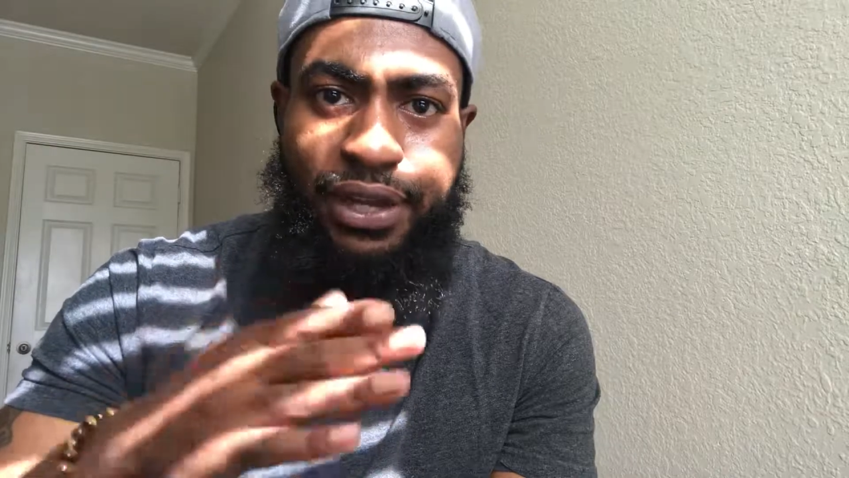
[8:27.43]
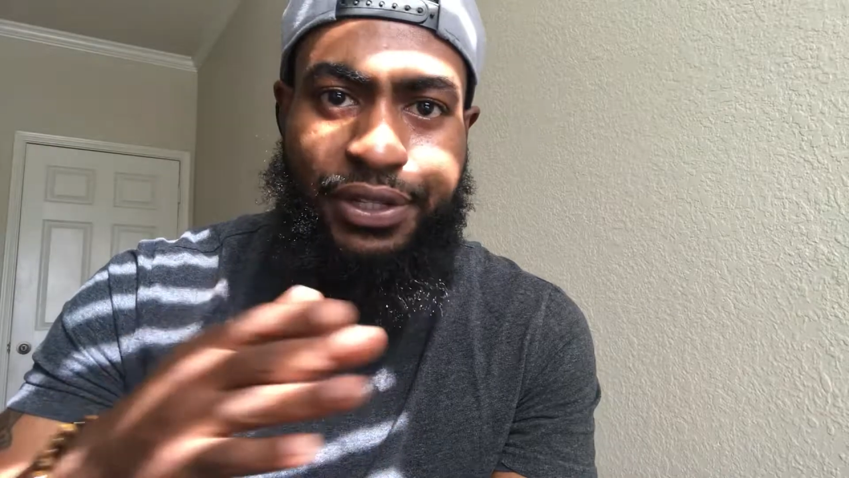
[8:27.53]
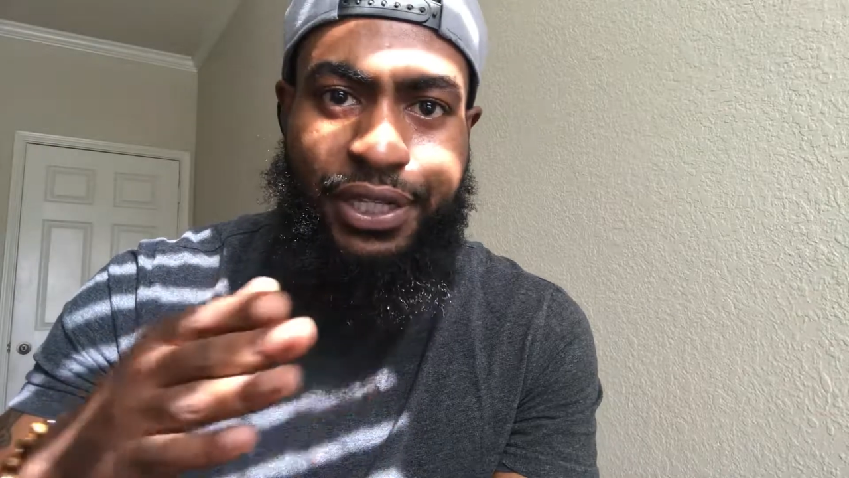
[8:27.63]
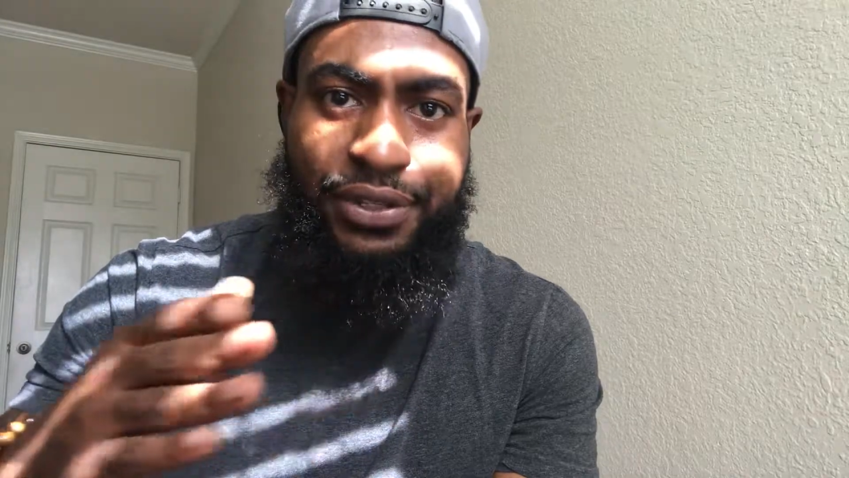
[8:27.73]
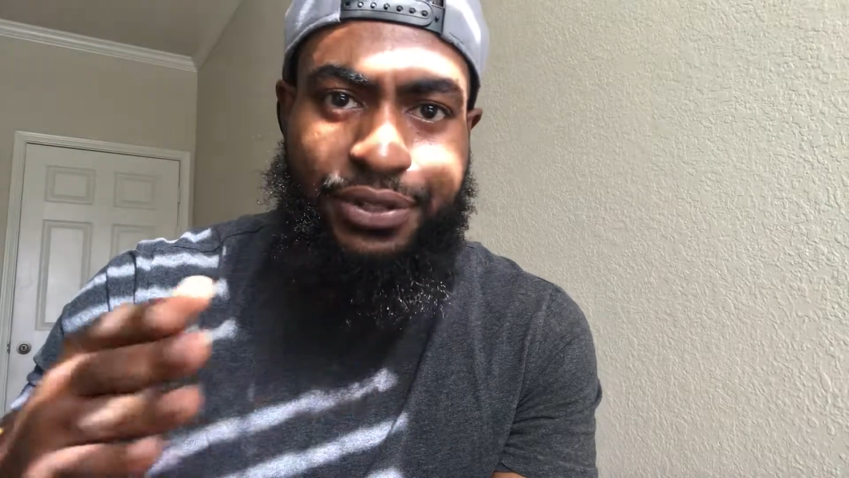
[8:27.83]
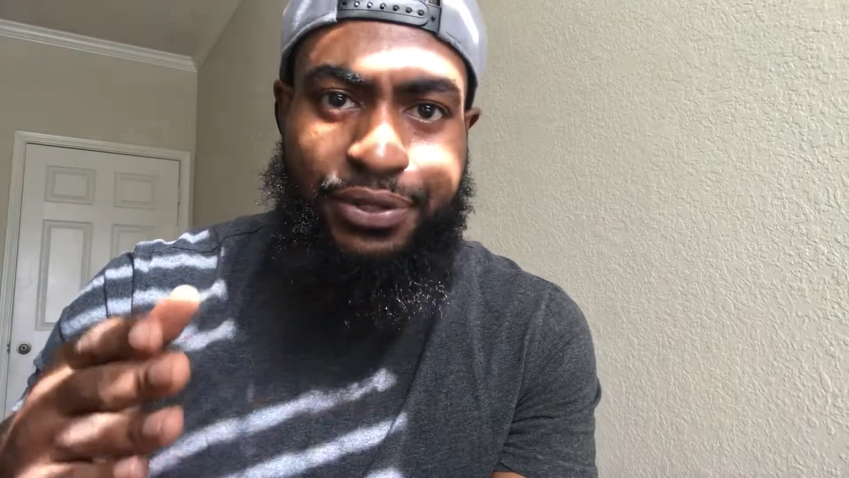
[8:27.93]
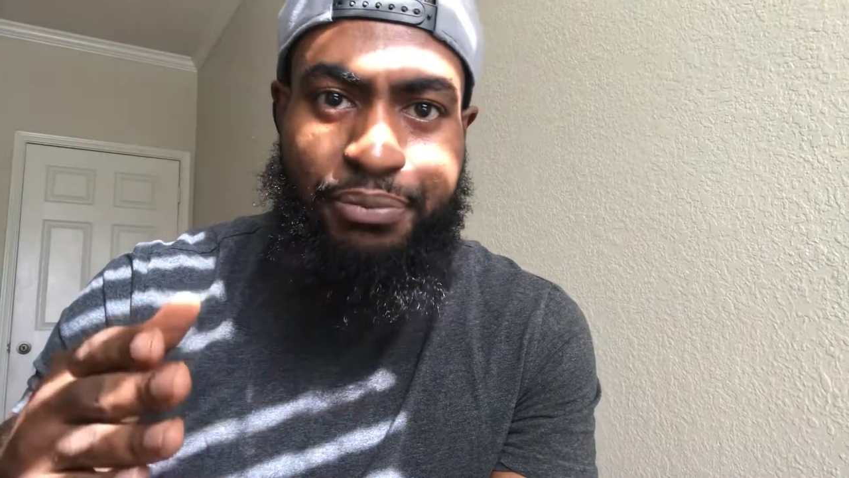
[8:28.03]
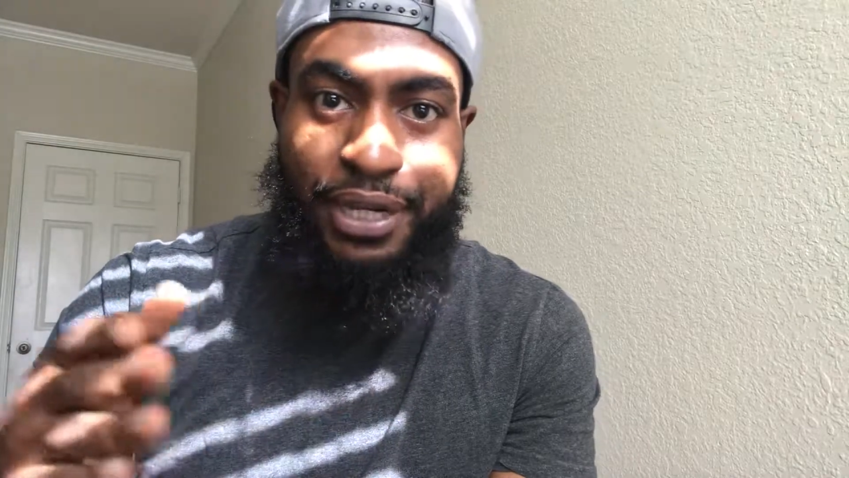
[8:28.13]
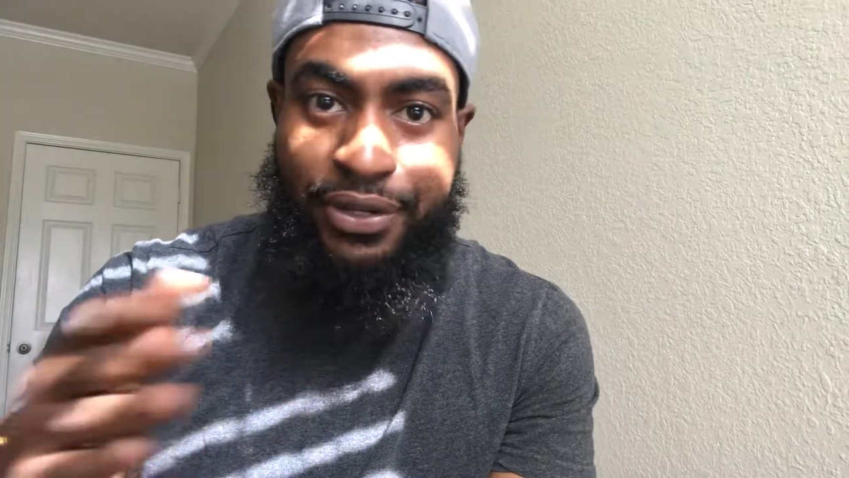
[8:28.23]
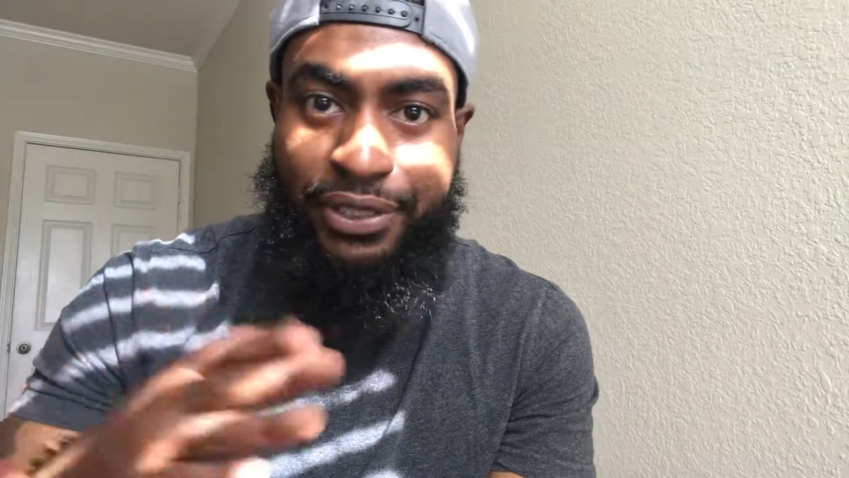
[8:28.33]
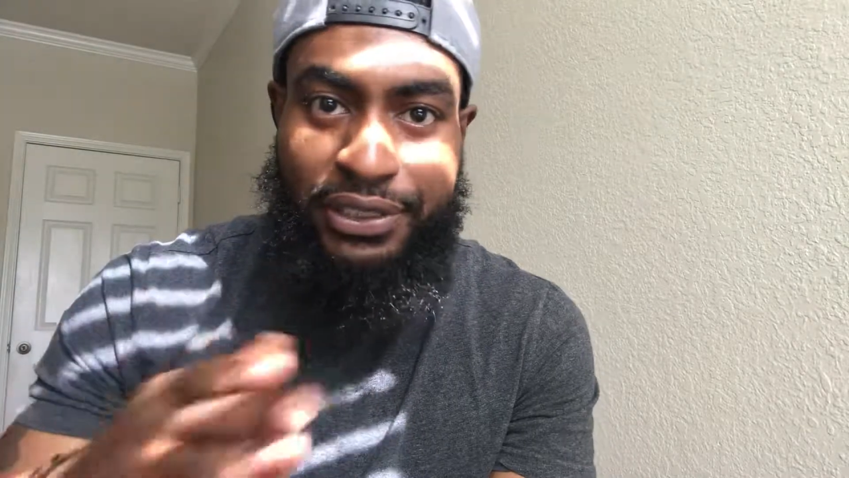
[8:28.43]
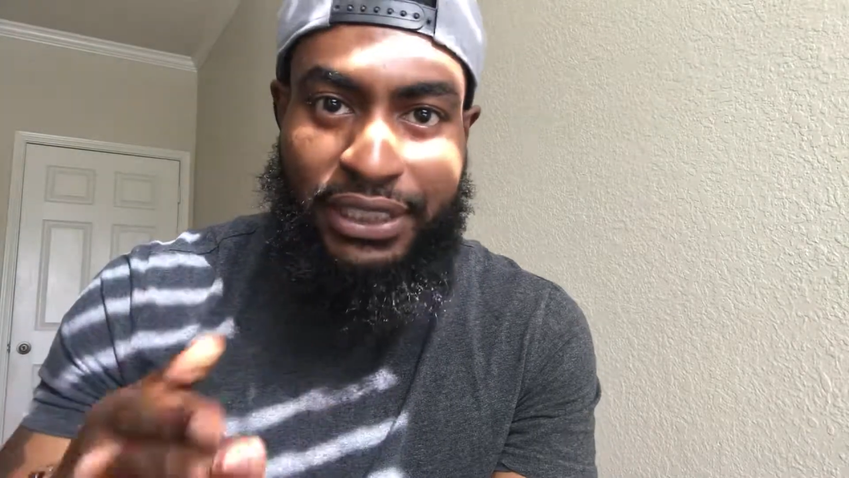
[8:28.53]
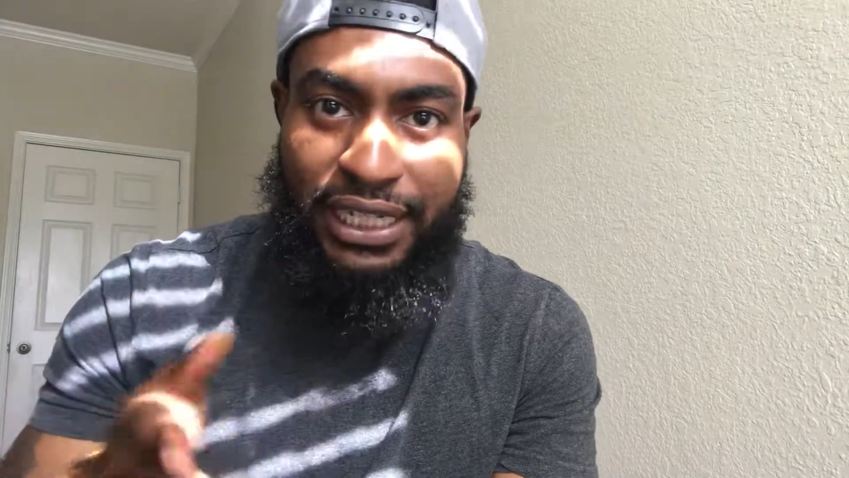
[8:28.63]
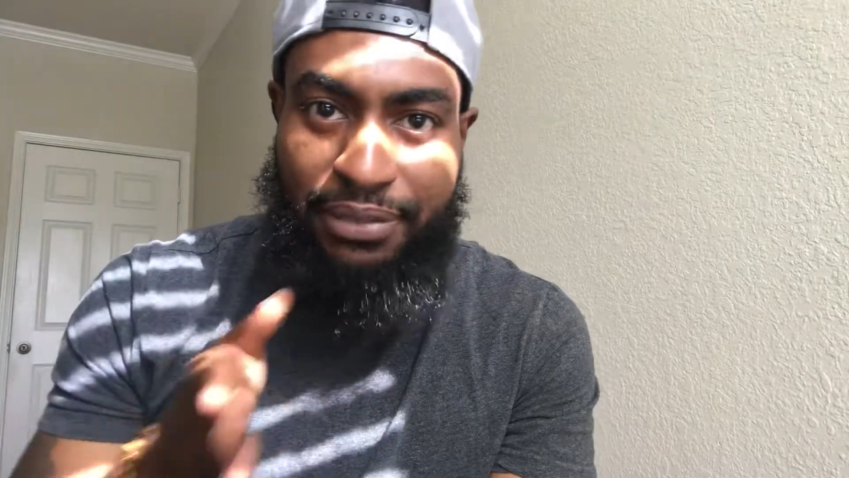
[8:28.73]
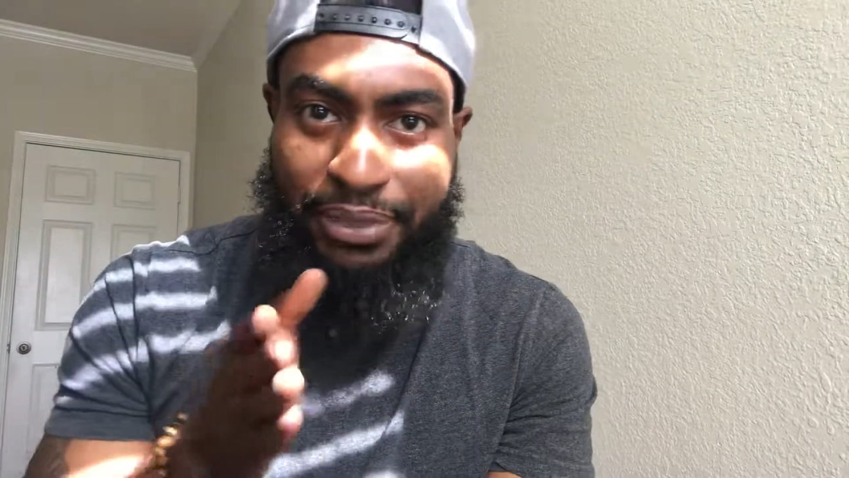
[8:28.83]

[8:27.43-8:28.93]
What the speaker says: the other mirrors to kind